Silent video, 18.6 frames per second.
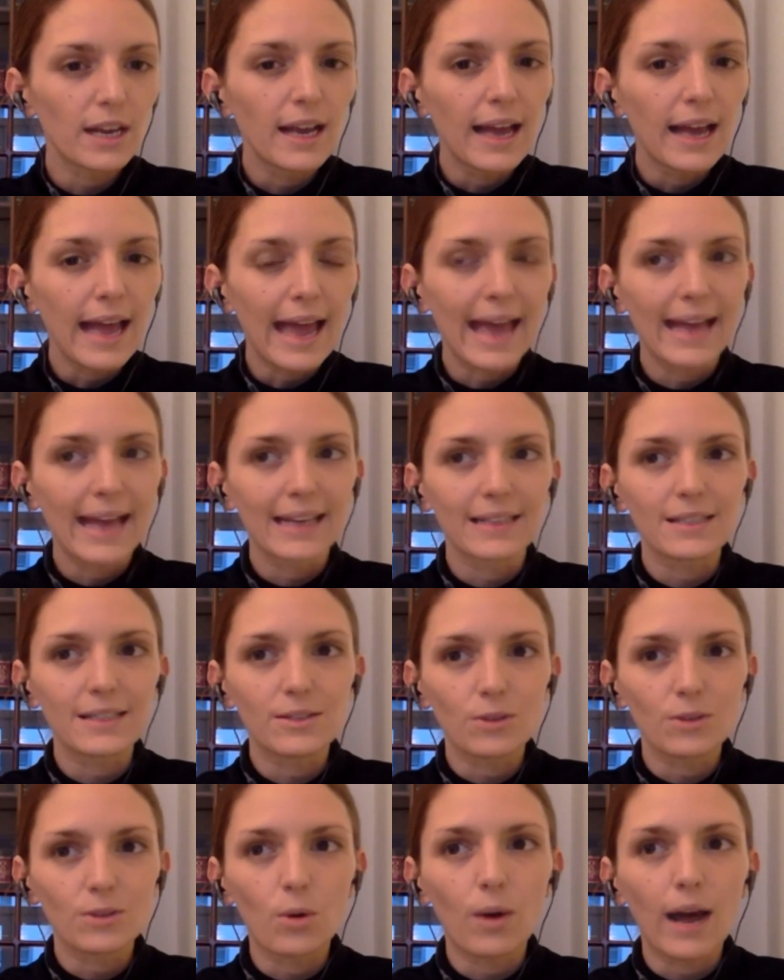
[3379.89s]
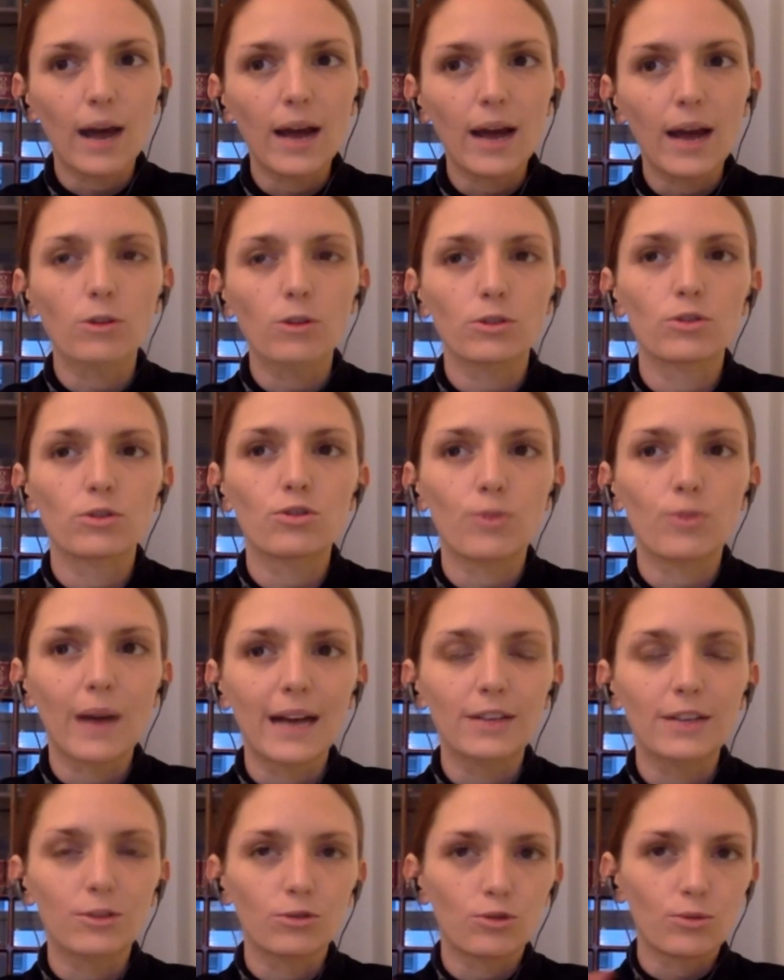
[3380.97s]
And so I also try
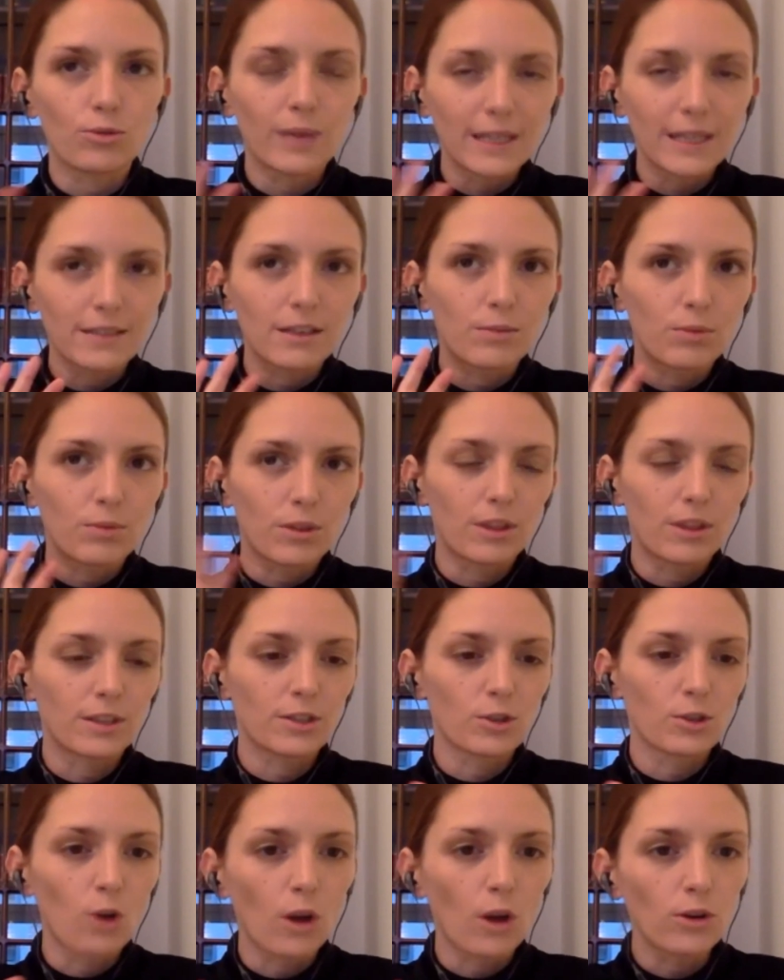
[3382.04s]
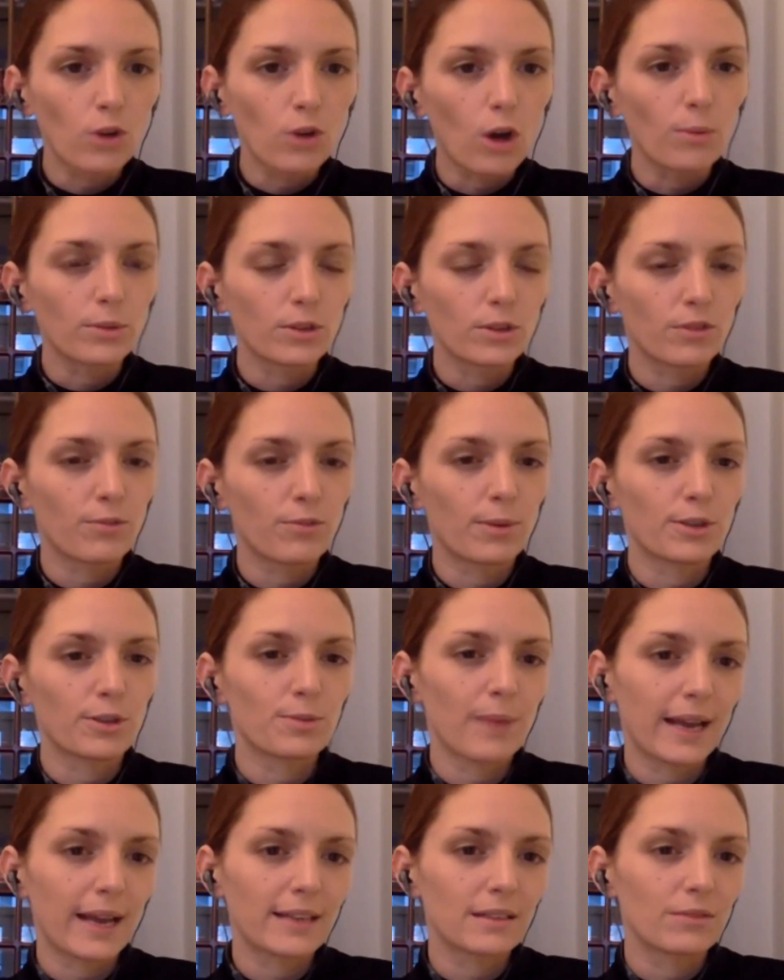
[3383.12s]
to treat it with this non-normative
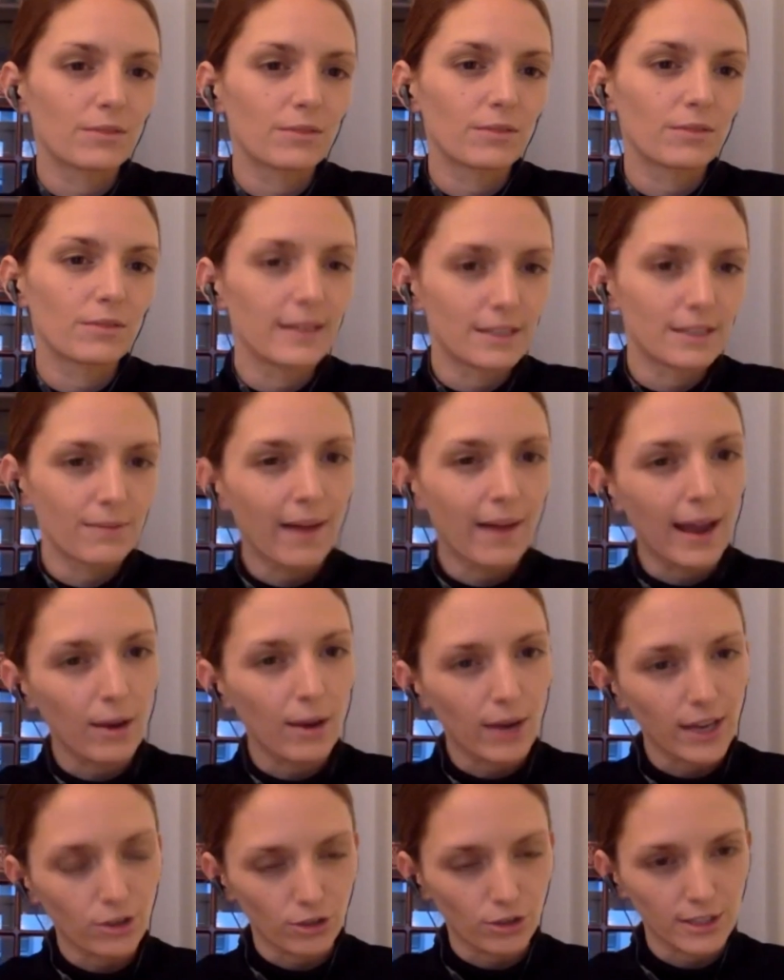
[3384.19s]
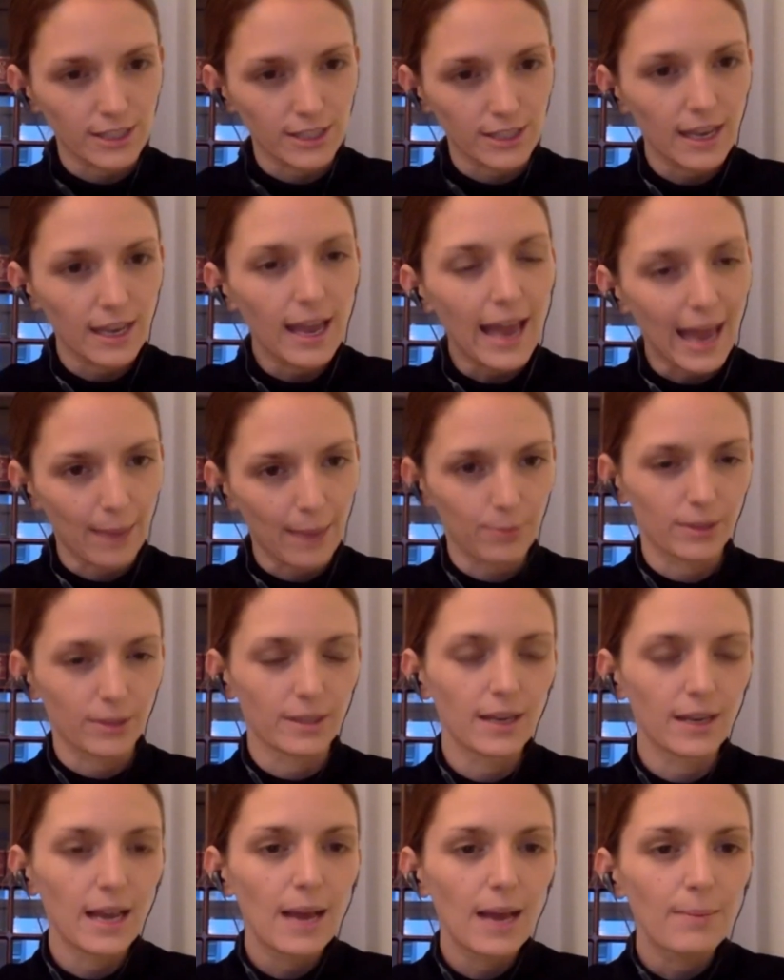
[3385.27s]
perspective when these violations happen.
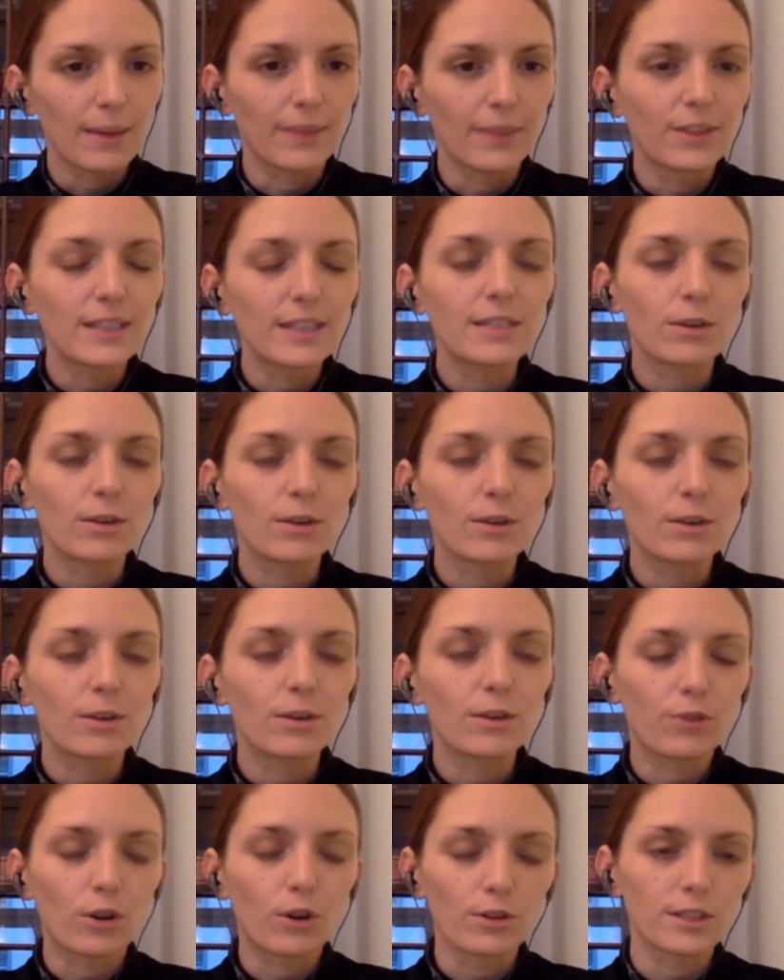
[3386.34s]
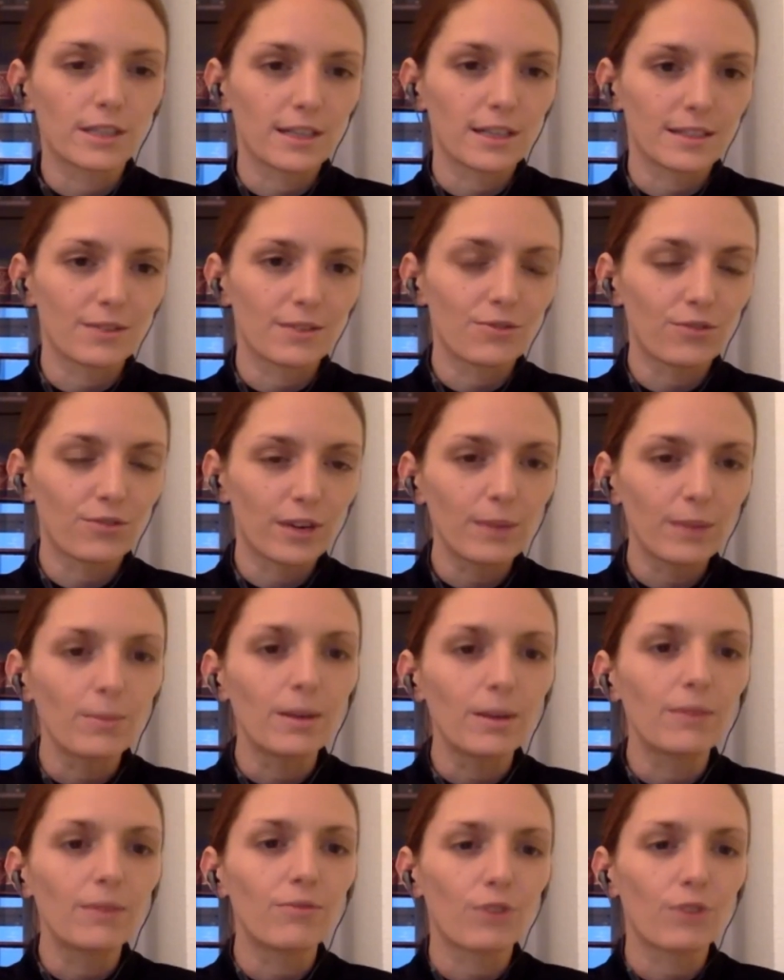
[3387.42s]
But this, of course, doesn't free
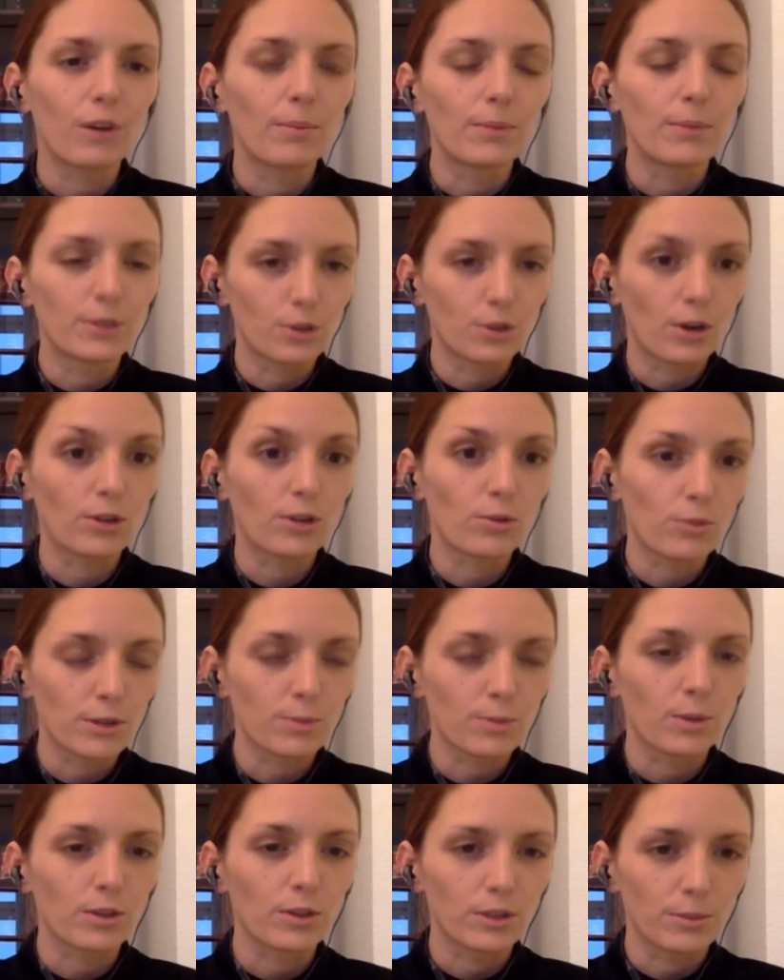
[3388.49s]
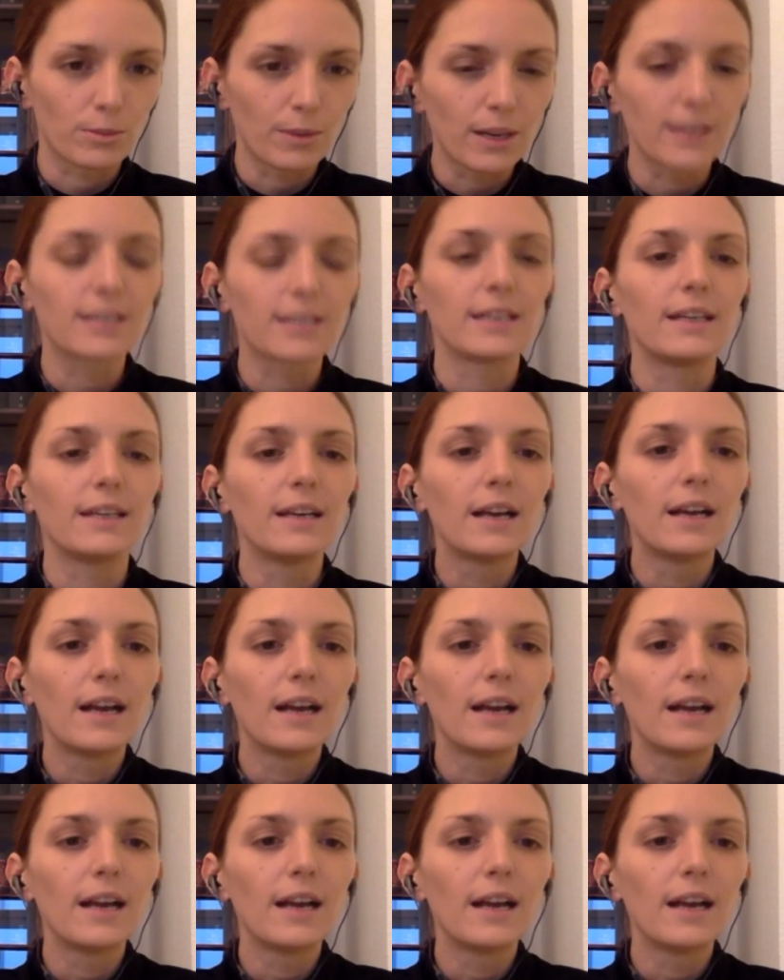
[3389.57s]
me from a certain responsibility.